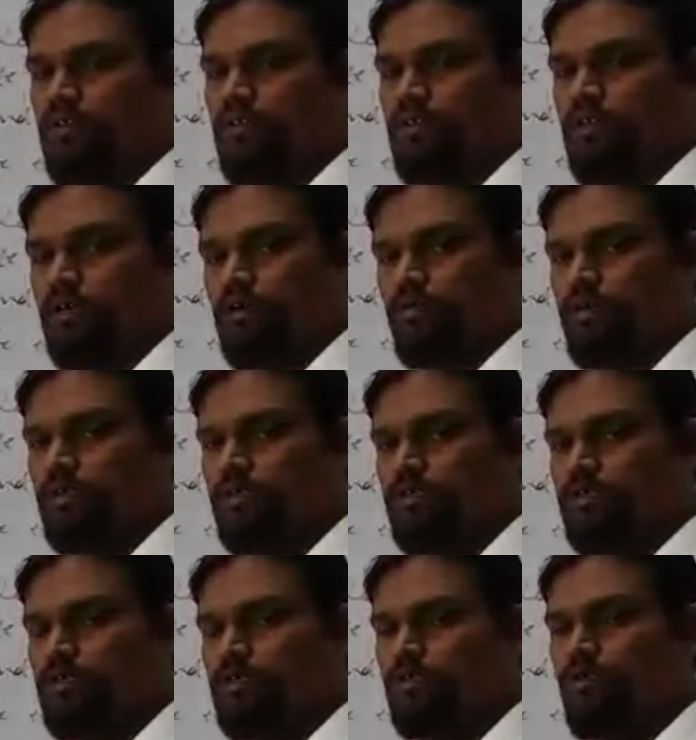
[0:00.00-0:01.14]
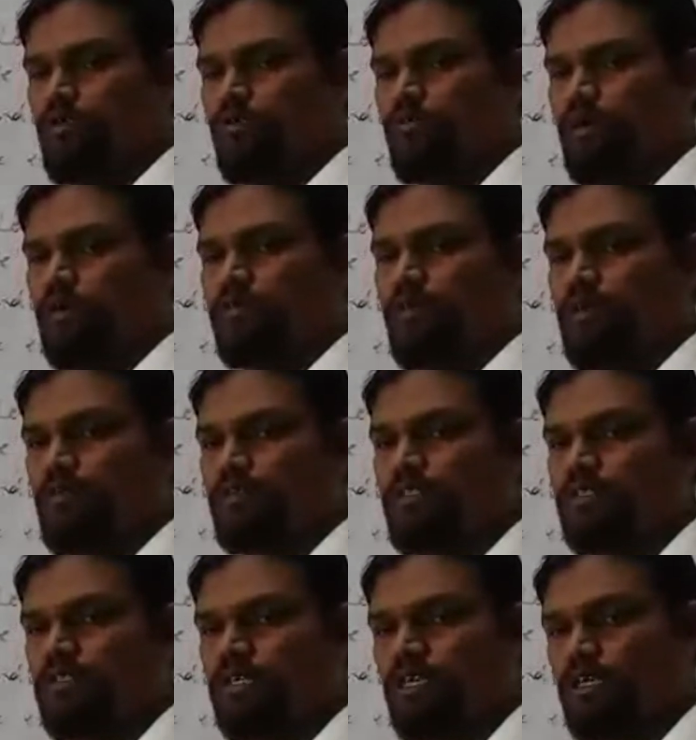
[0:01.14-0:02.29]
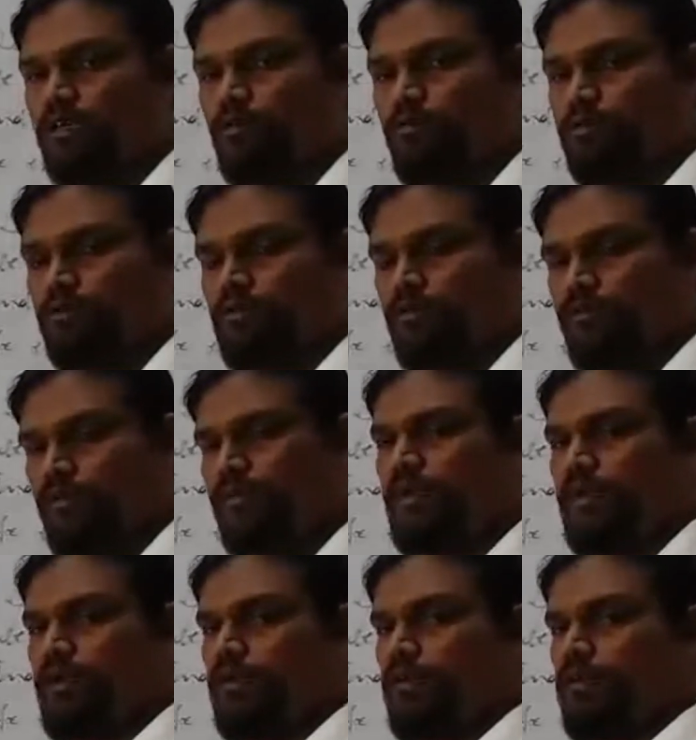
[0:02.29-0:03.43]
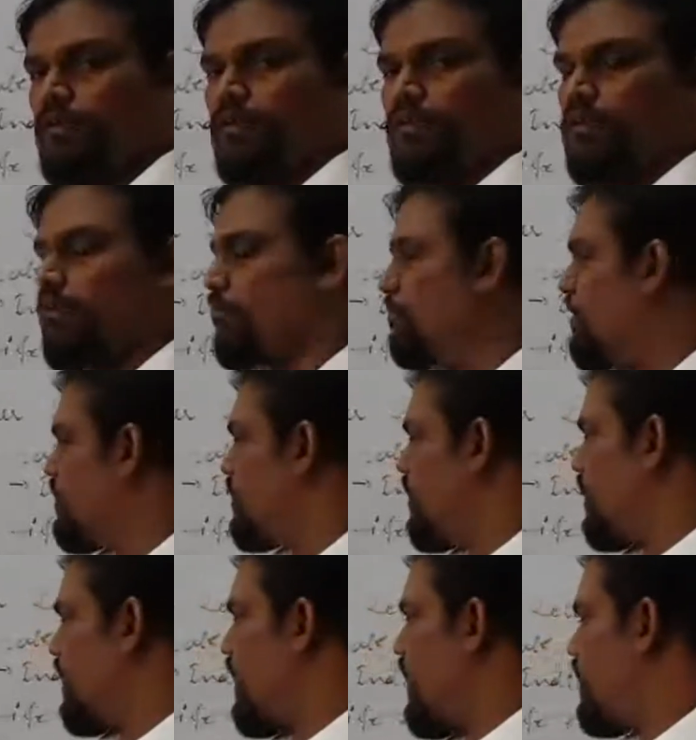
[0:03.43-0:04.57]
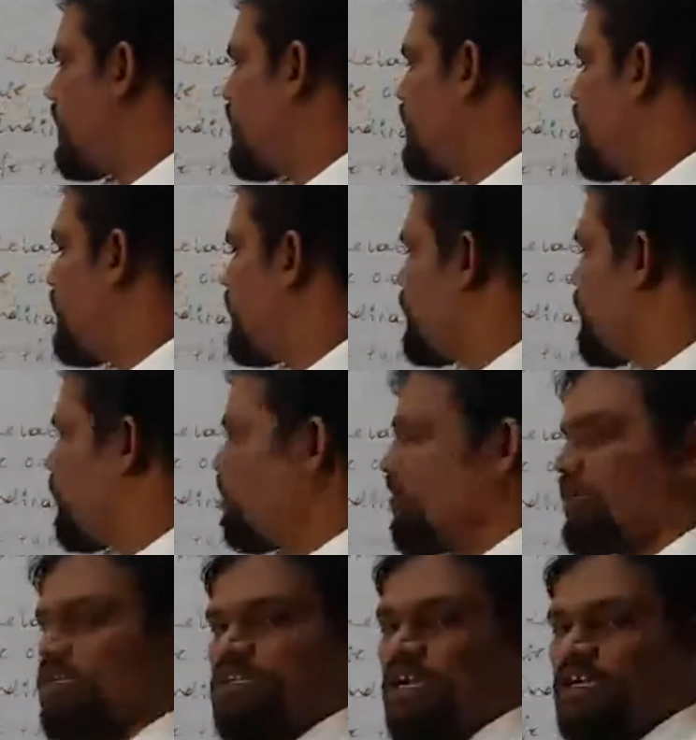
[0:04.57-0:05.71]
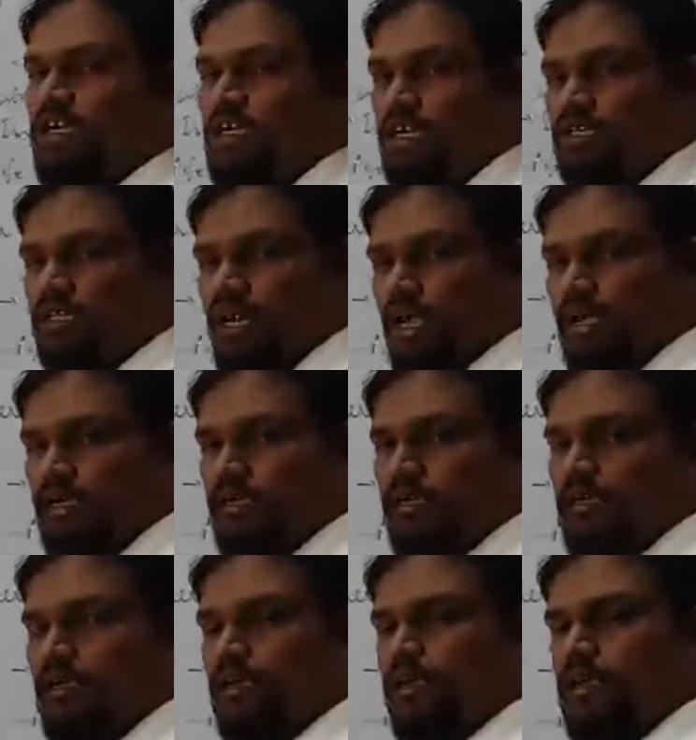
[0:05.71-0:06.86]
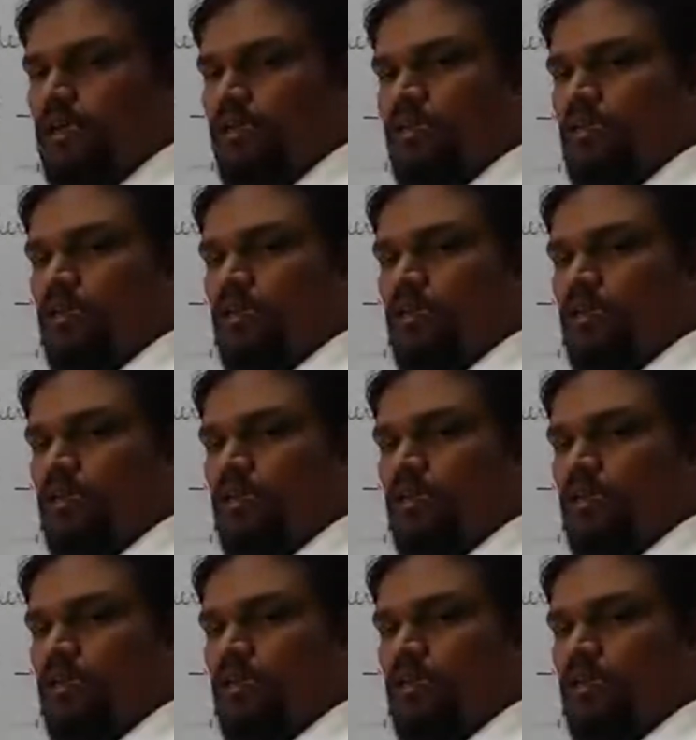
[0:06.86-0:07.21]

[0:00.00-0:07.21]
that was 0.563 in 2015, but rank 130th rank in